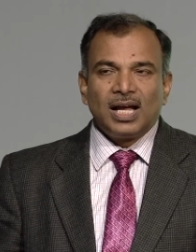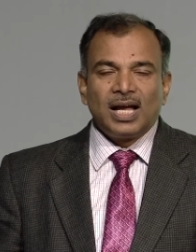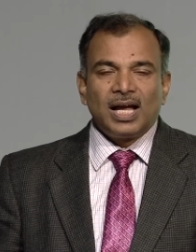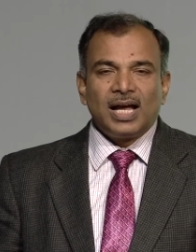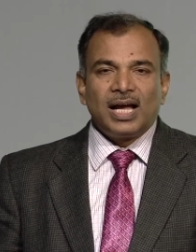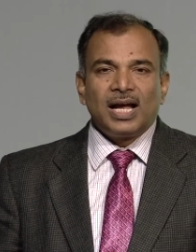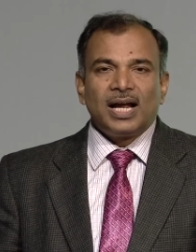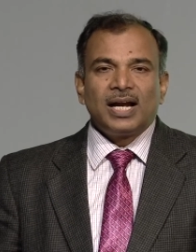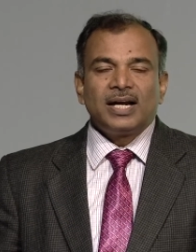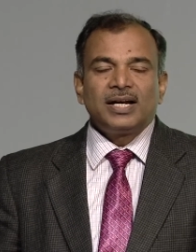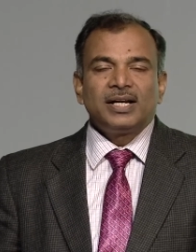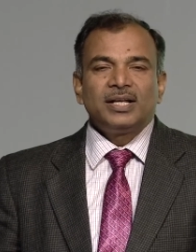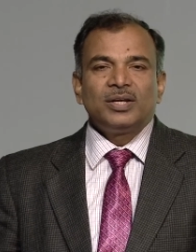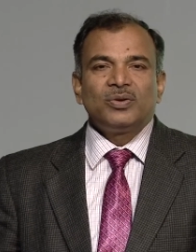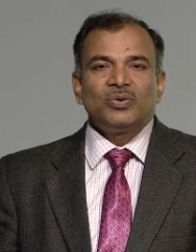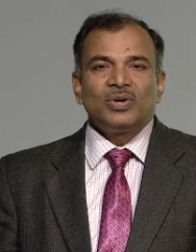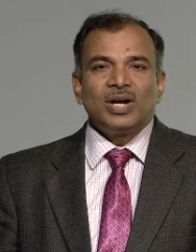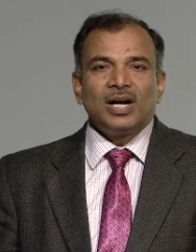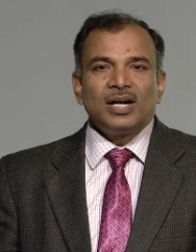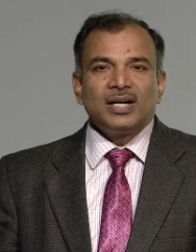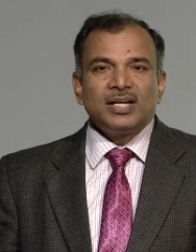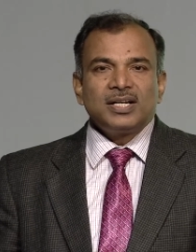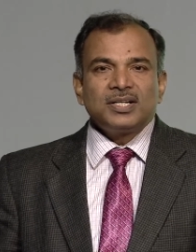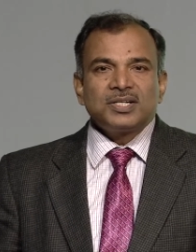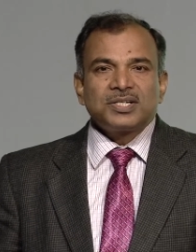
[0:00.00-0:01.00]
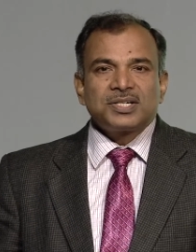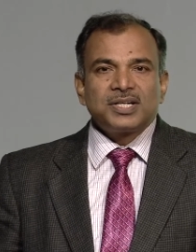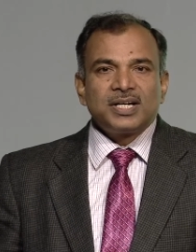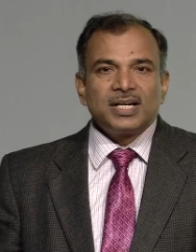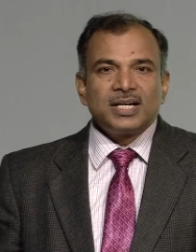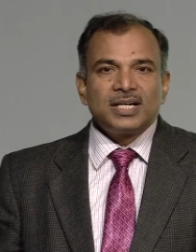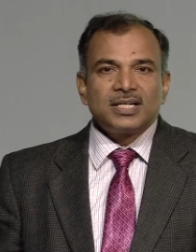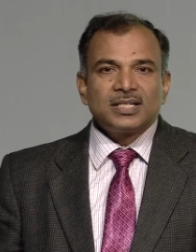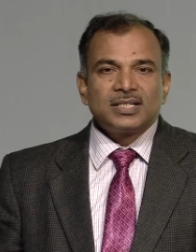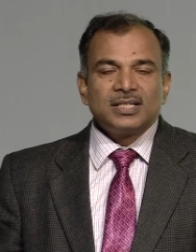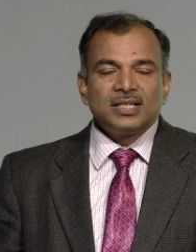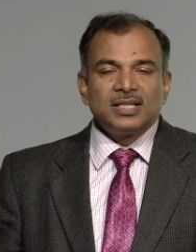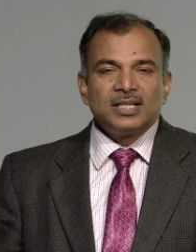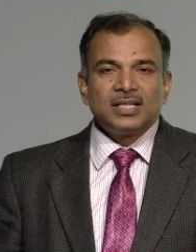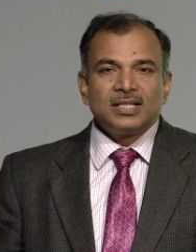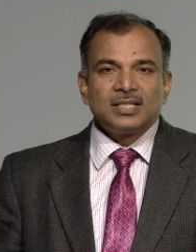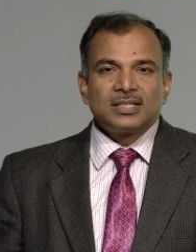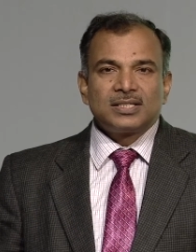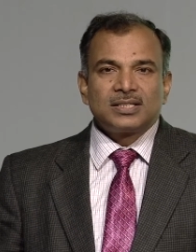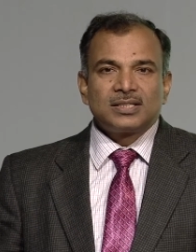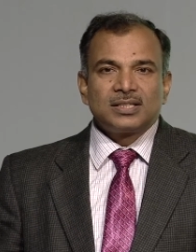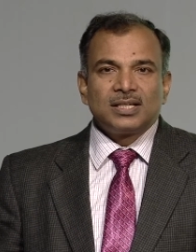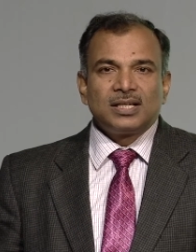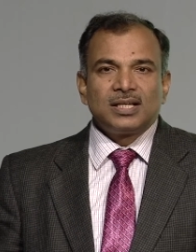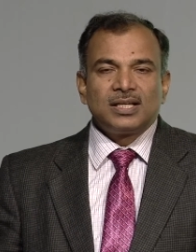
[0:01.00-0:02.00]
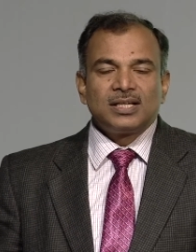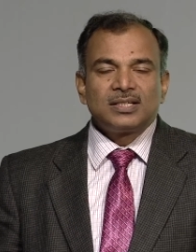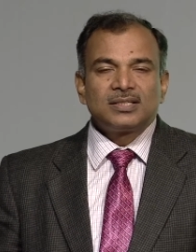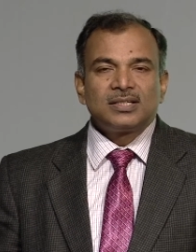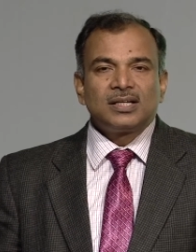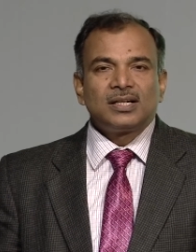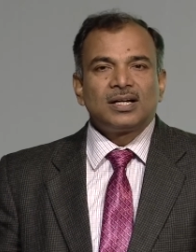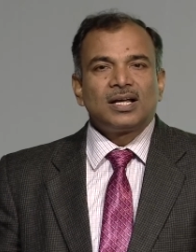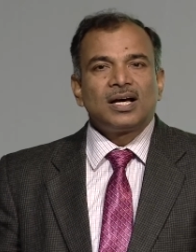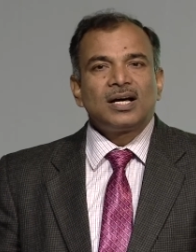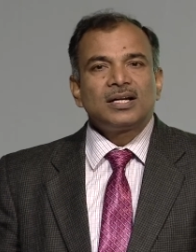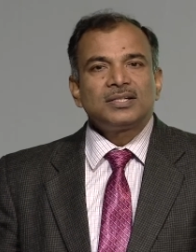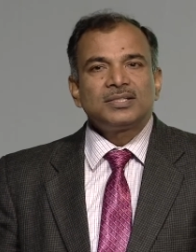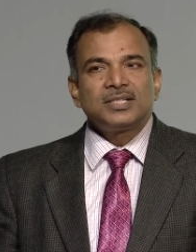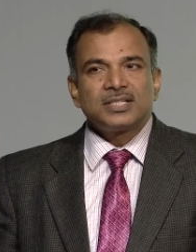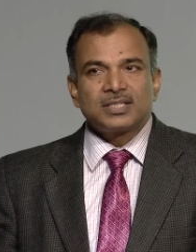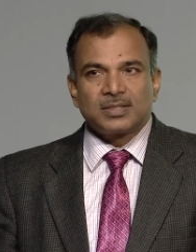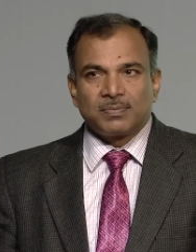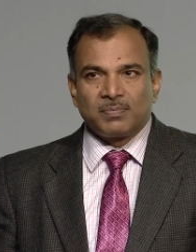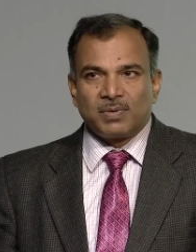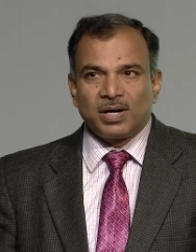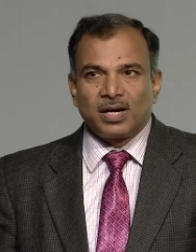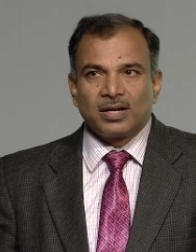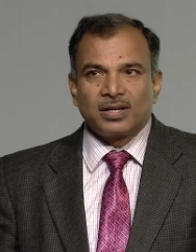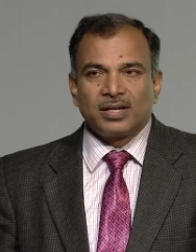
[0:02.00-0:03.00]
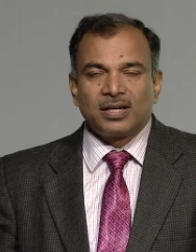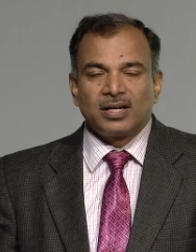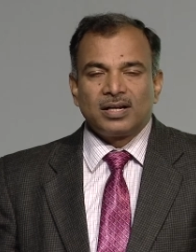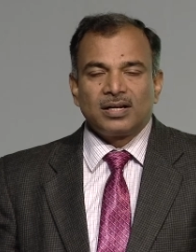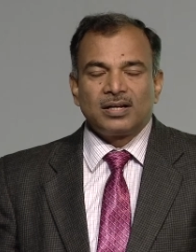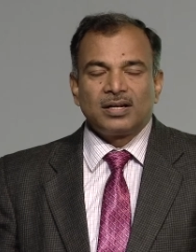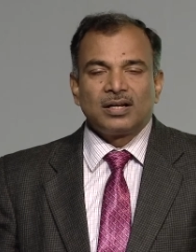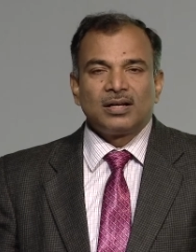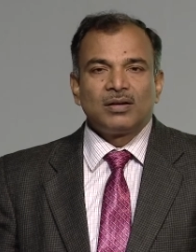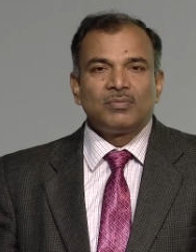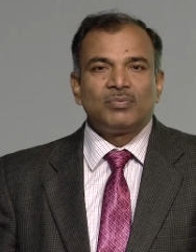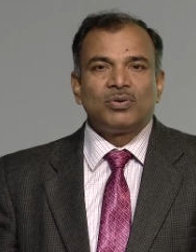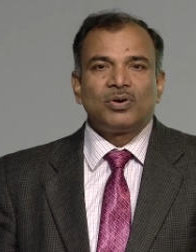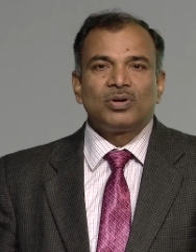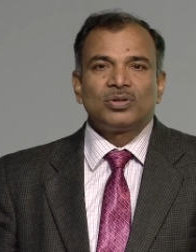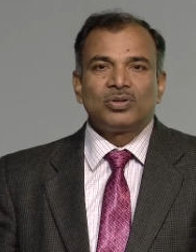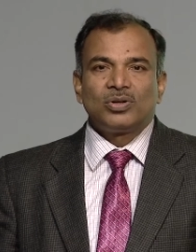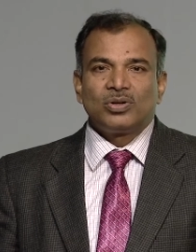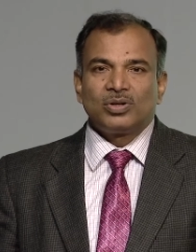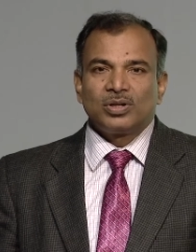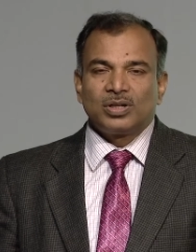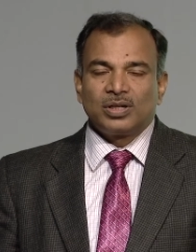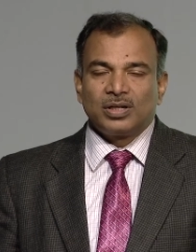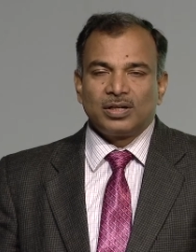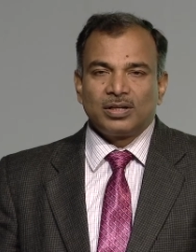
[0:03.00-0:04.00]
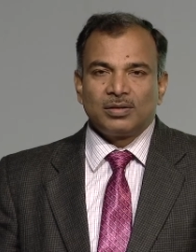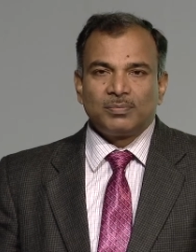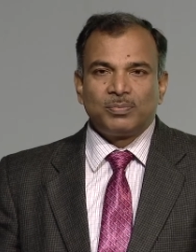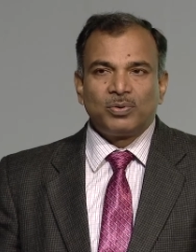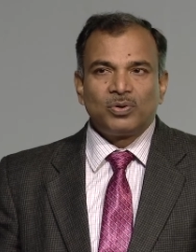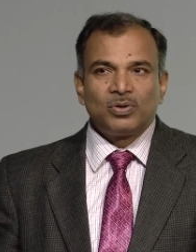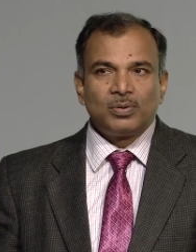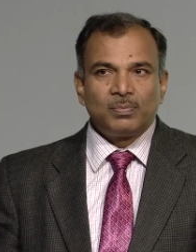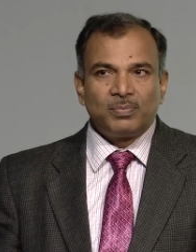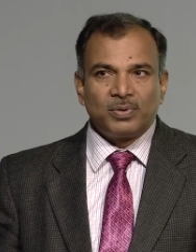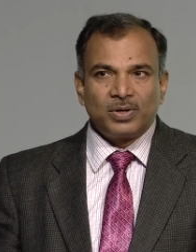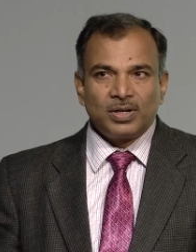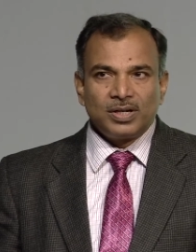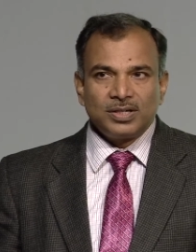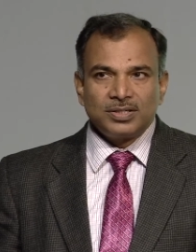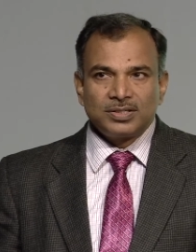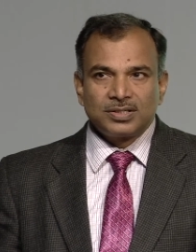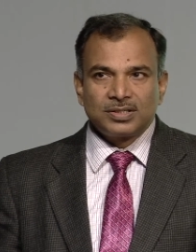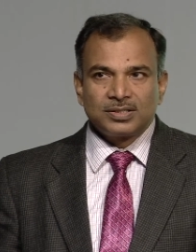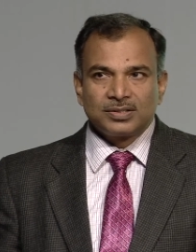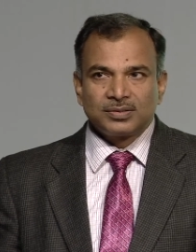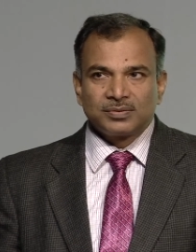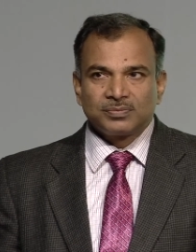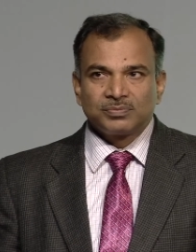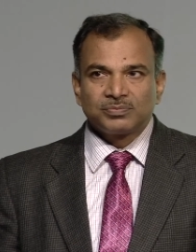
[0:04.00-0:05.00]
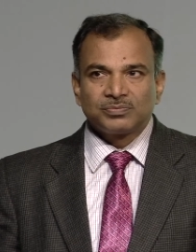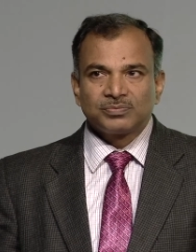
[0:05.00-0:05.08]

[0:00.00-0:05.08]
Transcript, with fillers: and United States is, is the largest market for the organic food products